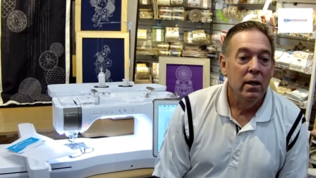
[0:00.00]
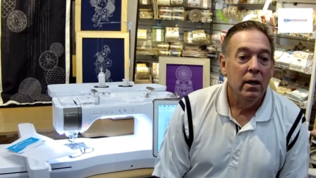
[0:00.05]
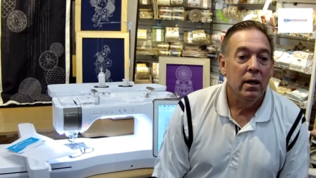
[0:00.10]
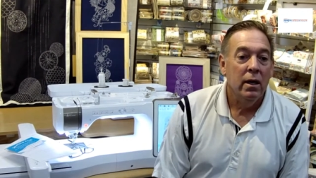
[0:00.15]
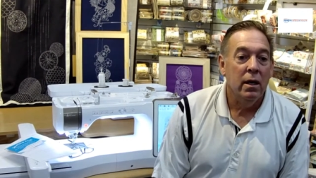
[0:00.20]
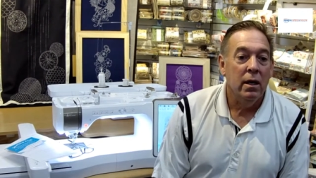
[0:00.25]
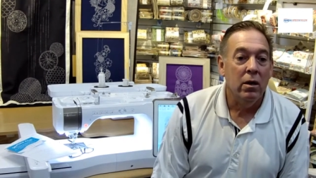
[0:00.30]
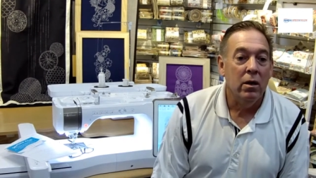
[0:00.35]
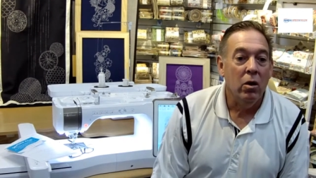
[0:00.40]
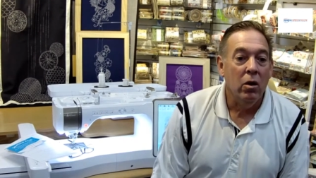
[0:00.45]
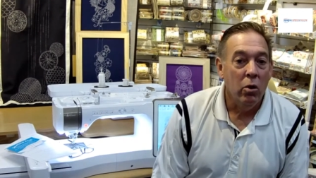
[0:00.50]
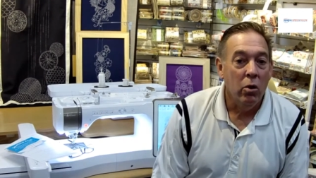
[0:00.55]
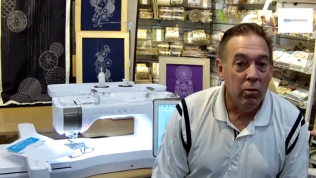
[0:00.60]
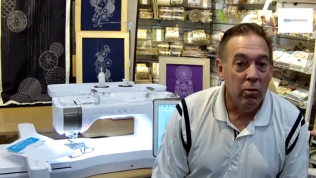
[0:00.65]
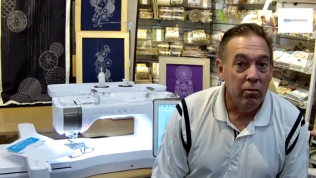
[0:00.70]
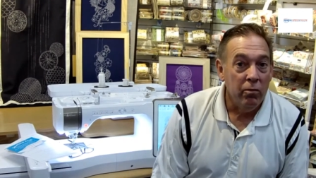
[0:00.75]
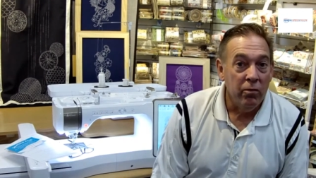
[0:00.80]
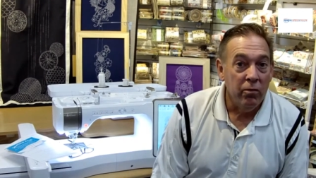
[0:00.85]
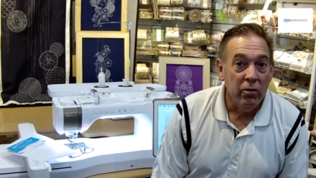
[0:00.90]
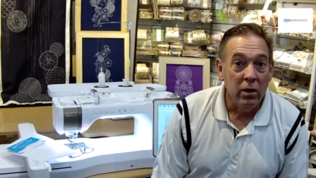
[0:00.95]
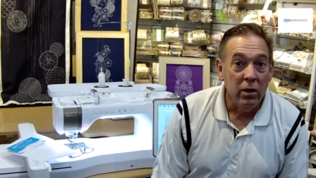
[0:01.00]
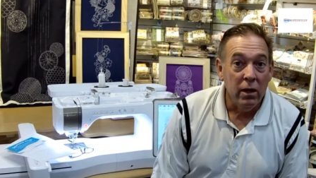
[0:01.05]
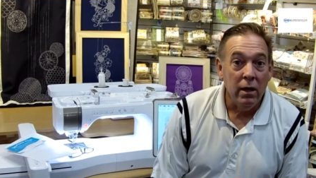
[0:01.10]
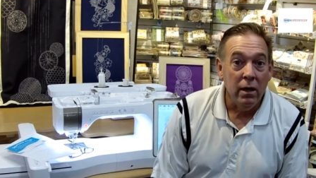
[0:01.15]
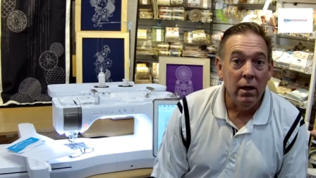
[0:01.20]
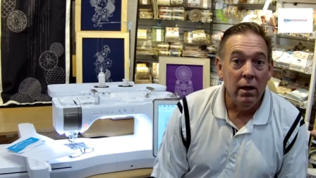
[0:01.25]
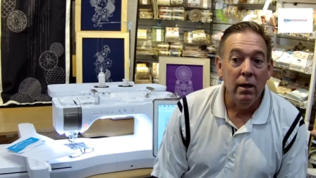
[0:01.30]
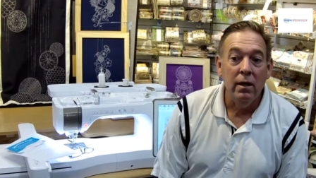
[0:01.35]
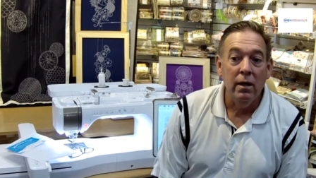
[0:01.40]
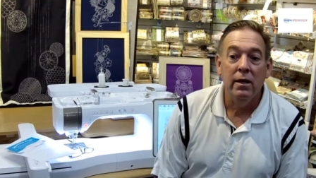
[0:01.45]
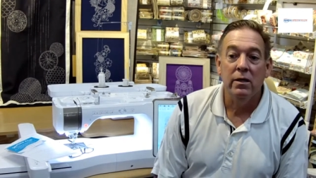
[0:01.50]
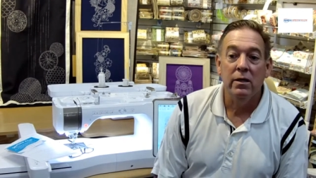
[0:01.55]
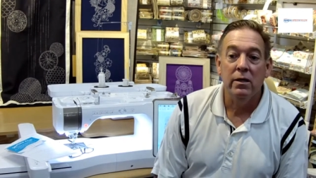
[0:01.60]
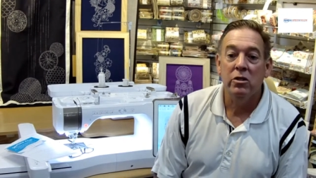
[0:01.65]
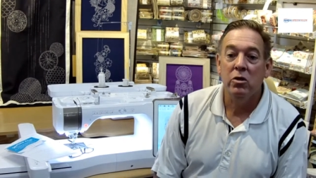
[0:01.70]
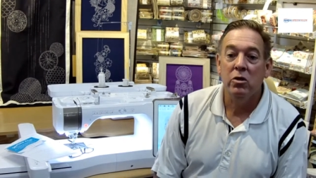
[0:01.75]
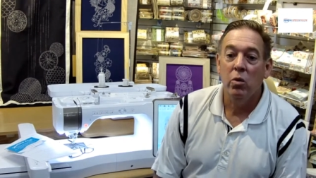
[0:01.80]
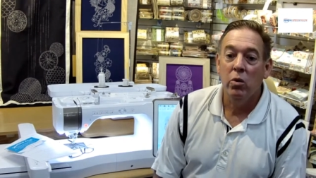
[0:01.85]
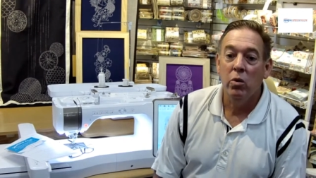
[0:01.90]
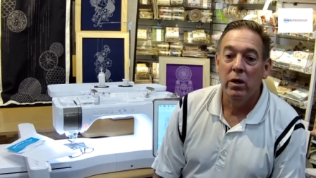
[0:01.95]
and hopefully it's
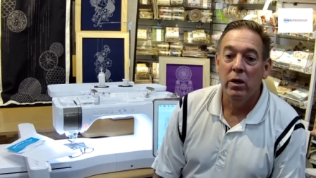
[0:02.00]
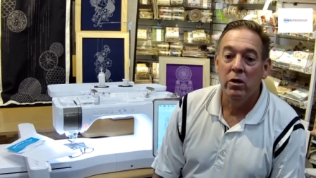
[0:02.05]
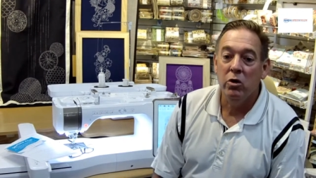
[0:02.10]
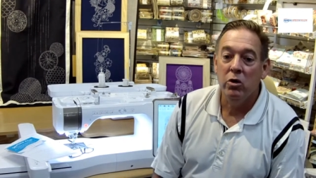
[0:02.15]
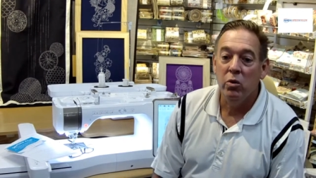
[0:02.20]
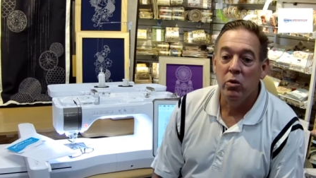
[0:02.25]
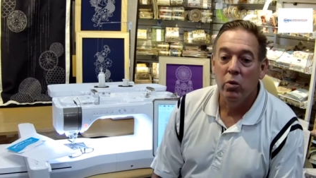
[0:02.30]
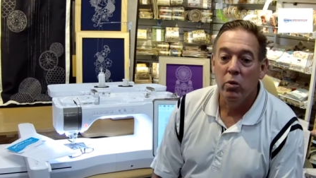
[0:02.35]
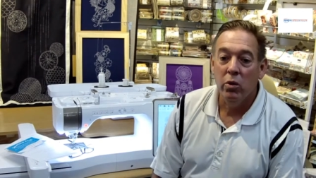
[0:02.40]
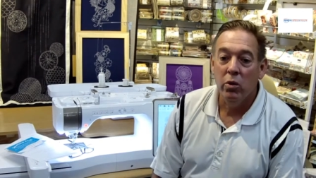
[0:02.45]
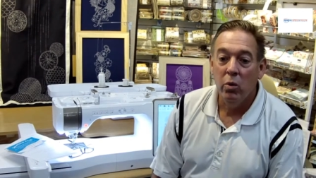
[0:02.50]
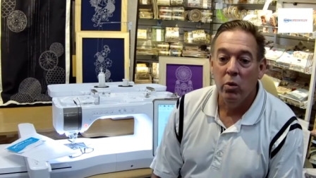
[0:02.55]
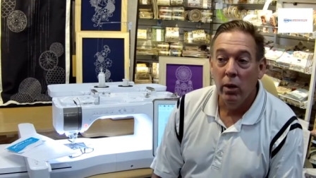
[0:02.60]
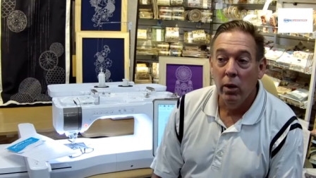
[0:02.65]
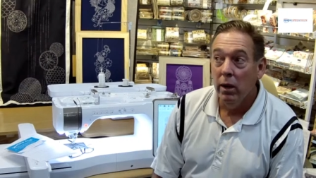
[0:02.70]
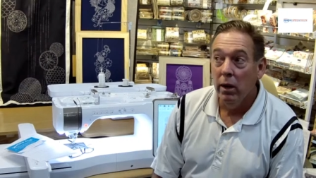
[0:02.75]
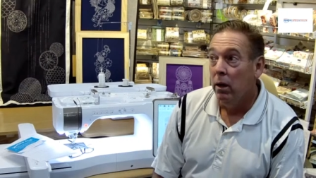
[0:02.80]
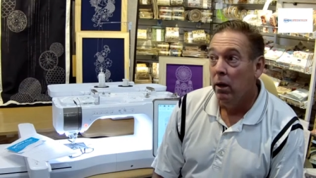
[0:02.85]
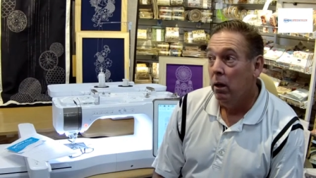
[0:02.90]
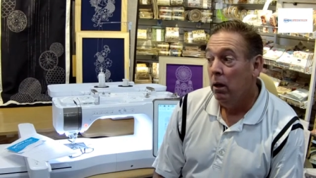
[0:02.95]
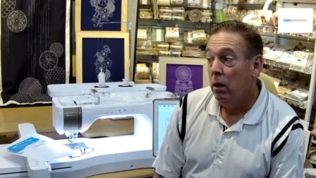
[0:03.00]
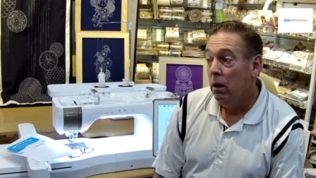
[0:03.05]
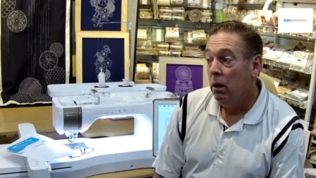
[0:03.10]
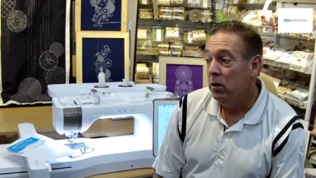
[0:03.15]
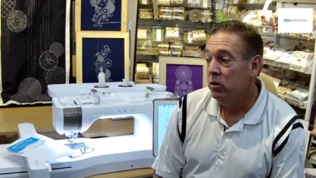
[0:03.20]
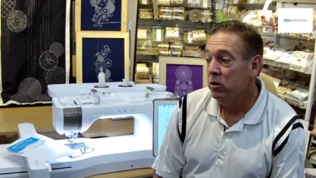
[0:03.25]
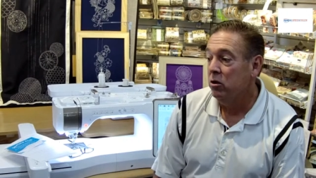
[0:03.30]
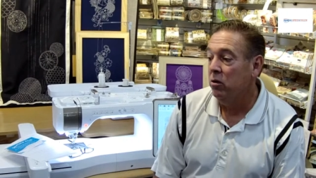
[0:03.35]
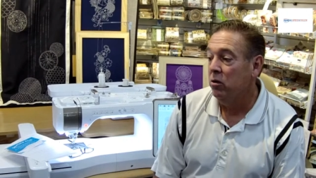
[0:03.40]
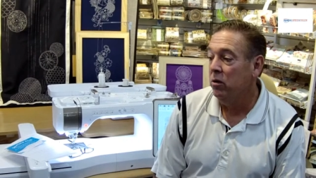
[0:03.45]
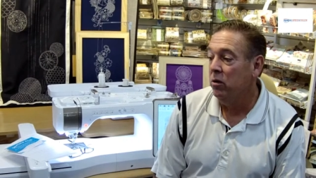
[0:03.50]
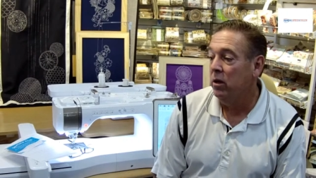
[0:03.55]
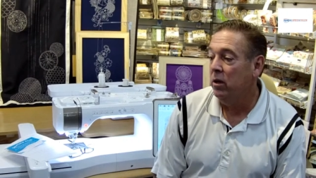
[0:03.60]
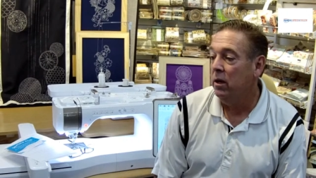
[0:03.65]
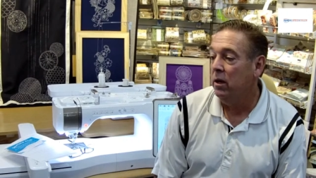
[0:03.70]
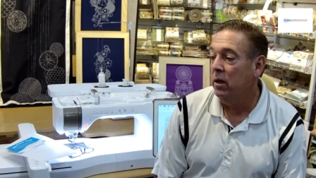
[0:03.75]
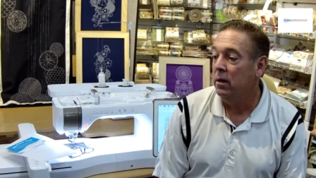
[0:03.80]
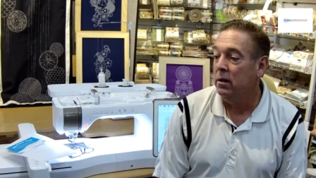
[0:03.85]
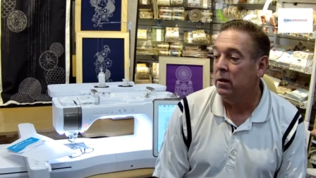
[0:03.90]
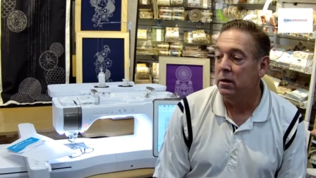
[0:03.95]
going to work well so
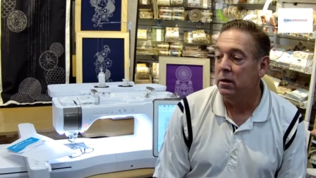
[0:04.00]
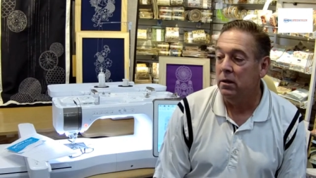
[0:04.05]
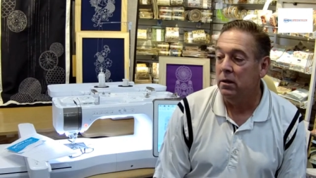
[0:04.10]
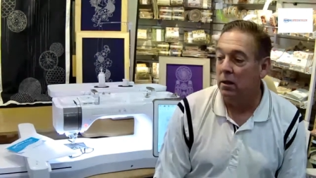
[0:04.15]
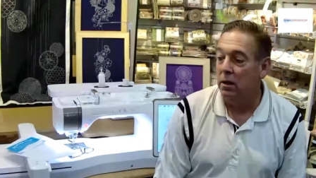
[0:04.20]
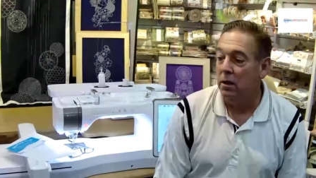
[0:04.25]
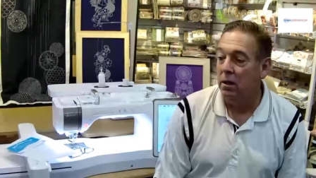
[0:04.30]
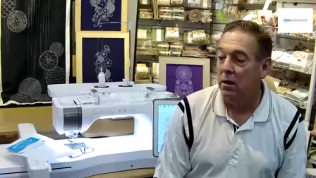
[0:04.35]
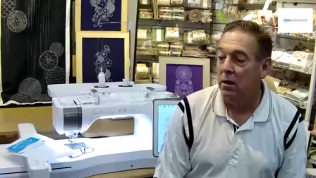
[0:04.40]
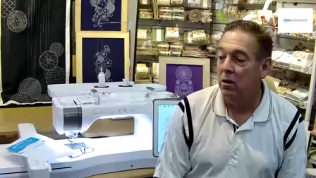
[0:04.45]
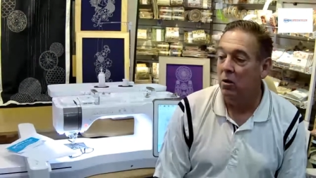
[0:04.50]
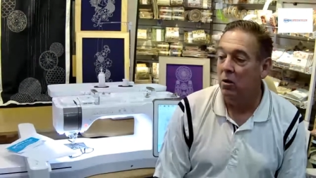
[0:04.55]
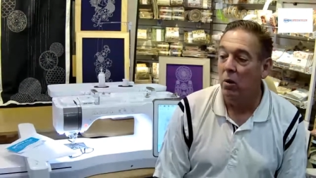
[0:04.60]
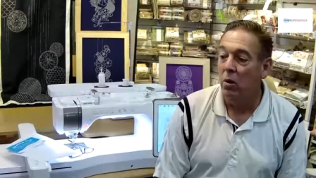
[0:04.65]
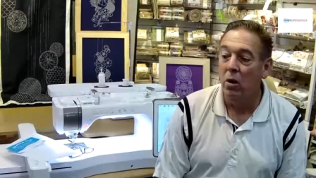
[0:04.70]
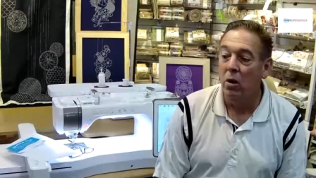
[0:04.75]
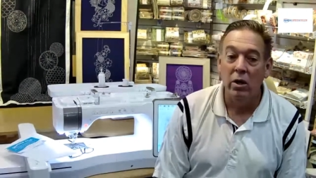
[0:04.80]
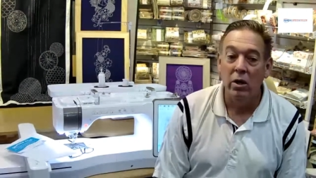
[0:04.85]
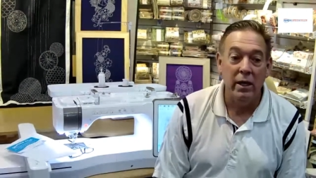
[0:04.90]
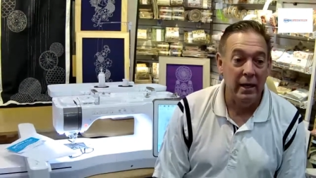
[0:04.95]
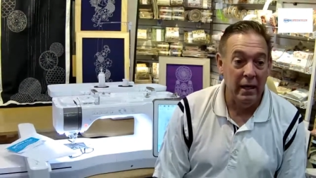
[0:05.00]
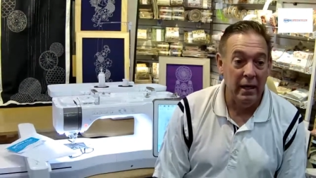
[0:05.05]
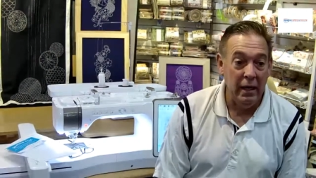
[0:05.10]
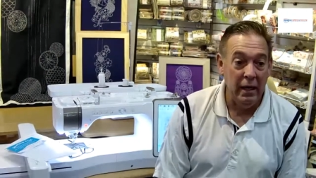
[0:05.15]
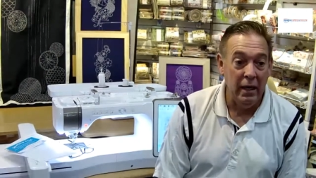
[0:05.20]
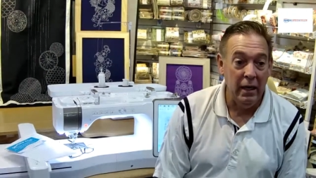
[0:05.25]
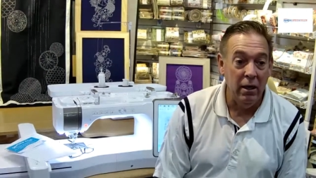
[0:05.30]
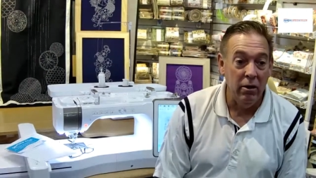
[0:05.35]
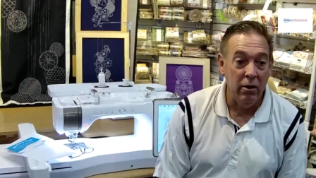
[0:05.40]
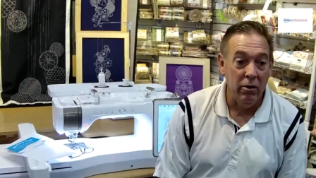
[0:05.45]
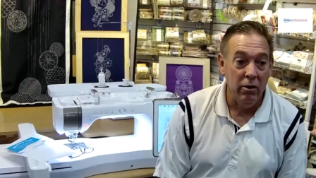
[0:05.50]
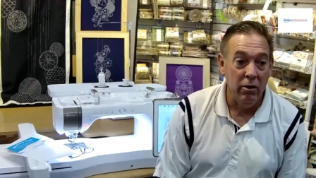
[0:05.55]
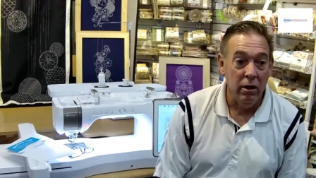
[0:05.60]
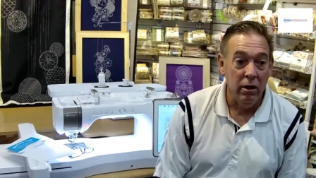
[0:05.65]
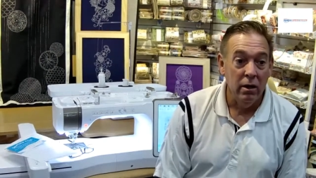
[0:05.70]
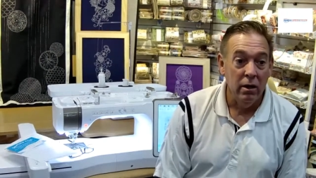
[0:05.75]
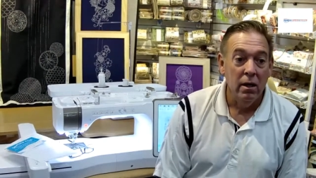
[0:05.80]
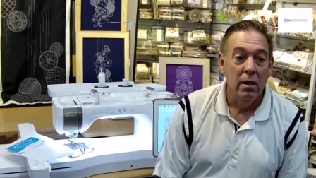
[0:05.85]
that uh, you all can hear.